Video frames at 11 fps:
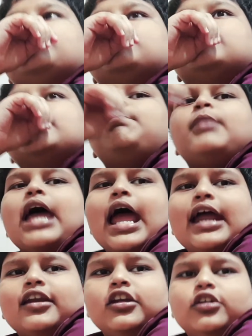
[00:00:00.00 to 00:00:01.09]
they
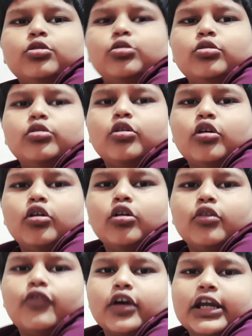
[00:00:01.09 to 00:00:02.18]
planned to
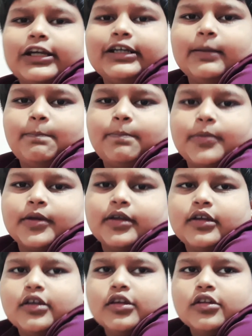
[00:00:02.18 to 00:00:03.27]
go for a trip.
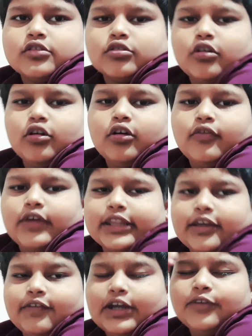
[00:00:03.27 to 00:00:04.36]
So when they
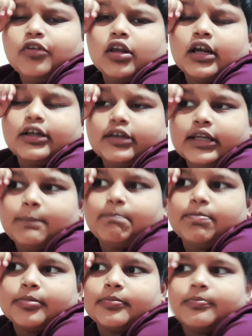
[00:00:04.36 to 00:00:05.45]
went for a trip,
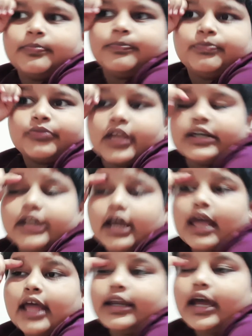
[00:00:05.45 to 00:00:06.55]
and
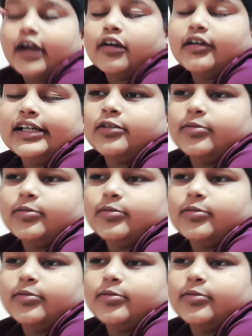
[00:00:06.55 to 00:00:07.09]
Uncle